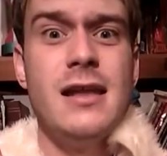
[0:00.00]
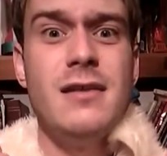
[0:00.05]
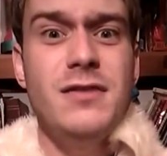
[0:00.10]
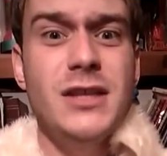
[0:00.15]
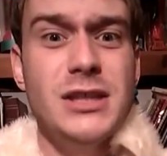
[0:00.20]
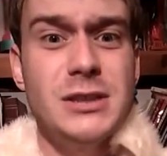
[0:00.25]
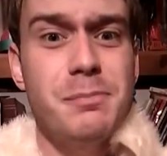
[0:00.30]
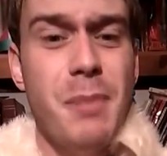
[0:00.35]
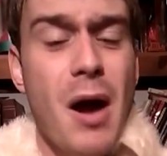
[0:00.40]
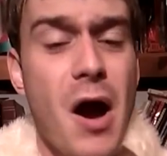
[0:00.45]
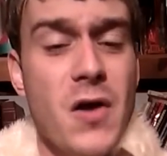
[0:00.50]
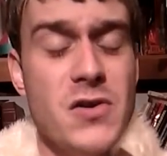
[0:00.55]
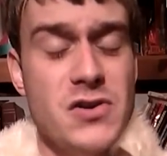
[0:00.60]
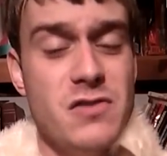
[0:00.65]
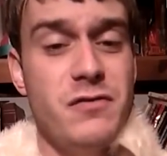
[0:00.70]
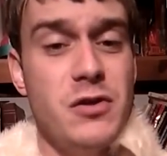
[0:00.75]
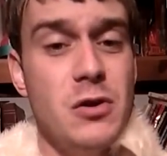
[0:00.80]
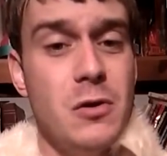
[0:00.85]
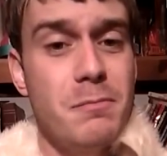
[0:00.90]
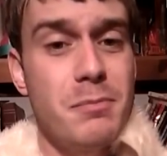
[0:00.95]
This part
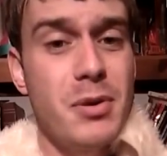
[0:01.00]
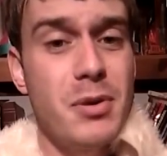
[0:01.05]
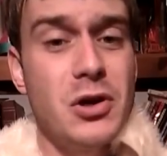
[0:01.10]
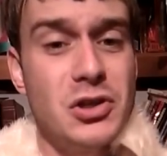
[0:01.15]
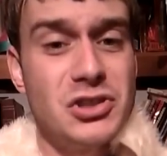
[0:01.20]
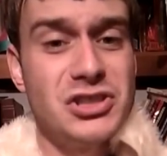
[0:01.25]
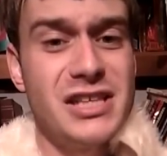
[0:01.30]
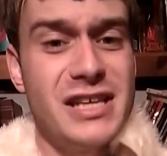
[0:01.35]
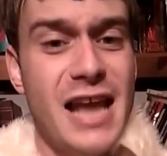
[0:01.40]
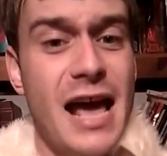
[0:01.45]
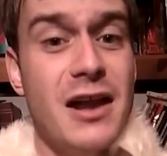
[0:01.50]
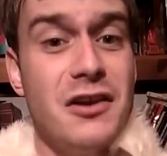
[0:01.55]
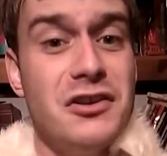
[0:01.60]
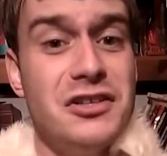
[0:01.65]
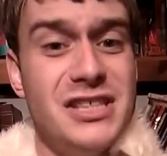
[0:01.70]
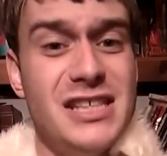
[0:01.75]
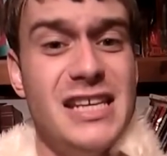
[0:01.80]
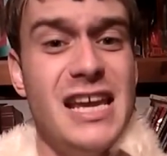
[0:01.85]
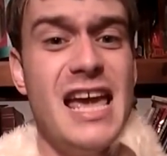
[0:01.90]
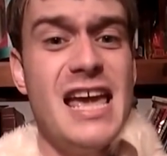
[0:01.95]
of your
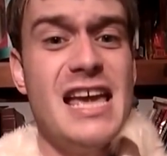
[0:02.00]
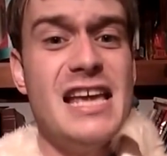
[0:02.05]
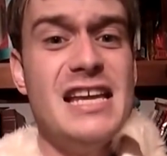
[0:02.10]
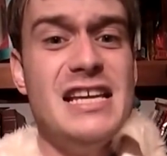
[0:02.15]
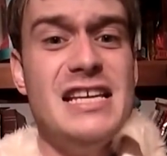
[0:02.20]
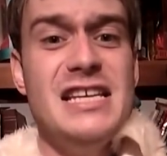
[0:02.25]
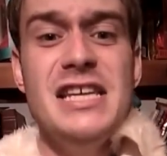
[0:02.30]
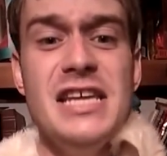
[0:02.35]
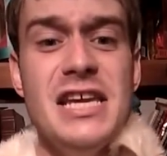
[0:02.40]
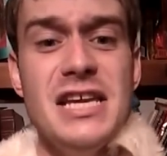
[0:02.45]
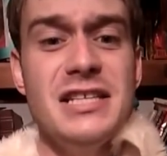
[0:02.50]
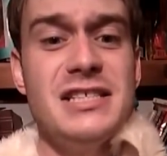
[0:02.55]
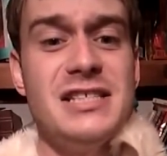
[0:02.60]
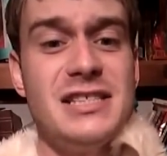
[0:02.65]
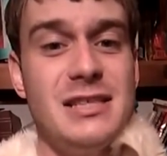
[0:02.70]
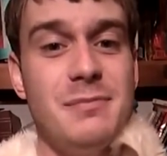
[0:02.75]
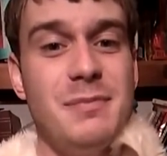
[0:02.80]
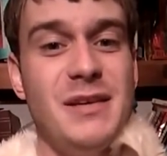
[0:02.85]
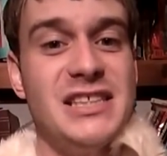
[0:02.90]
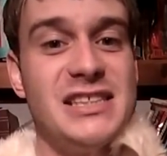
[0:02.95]
personality
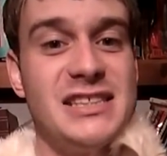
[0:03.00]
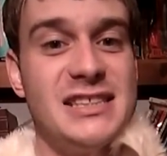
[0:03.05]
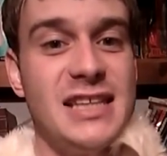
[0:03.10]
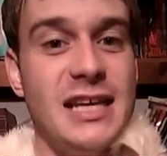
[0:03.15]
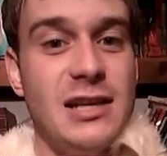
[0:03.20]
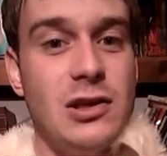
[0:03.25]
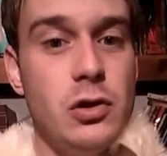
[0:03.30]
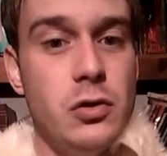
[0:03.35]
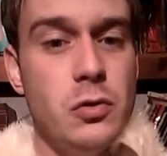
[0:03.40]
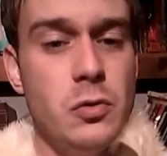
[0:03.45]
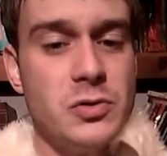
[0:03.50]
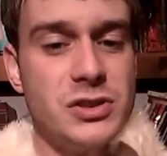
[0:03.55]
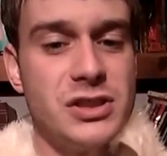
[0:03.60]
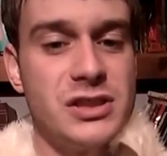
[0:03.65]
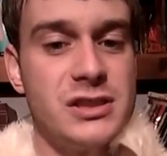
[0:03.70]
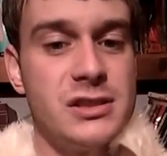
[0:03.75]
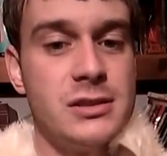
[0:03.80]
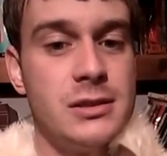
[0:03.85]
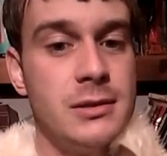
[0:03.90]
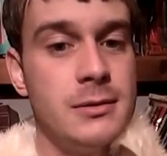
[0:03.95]
needs to be set
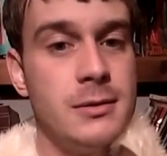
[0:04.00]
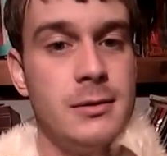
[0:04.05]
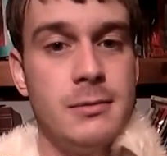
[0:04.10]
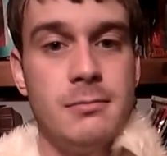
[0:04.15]
loose.